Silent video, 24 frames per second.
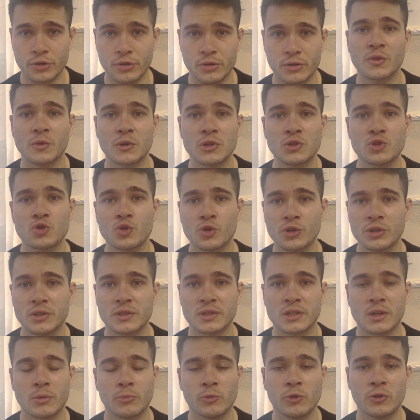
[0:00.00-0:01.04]
If you want to join this
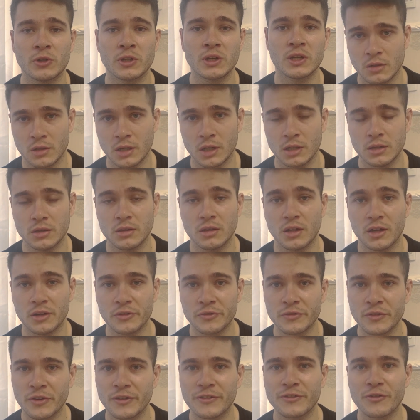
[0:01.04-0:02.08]
community, I'd love
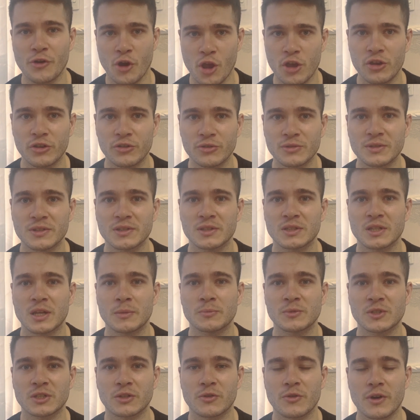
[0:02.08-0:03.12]
for you to
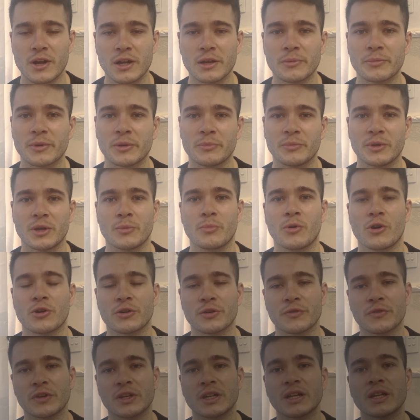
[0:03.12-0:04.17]
subscribe and be a part
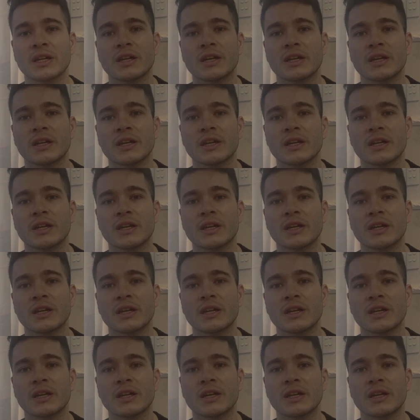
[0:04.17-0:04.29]
of it.